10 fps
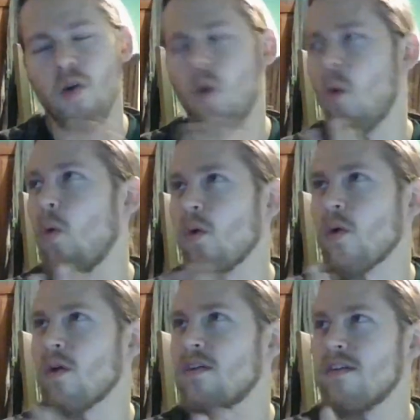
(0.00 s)

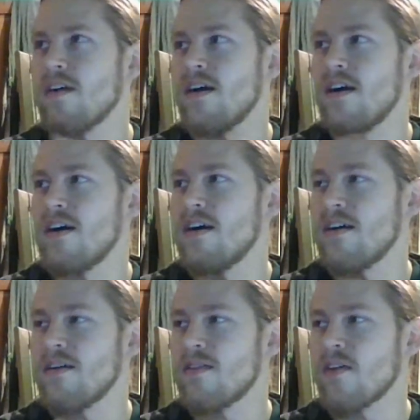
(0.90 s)
core,
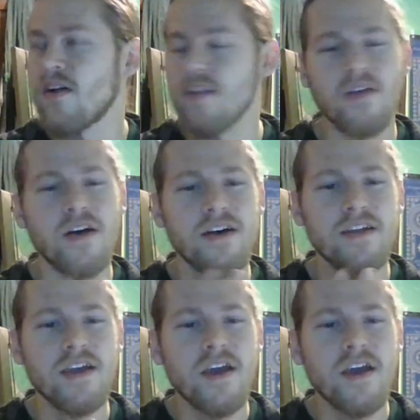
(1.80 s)
thoughts. How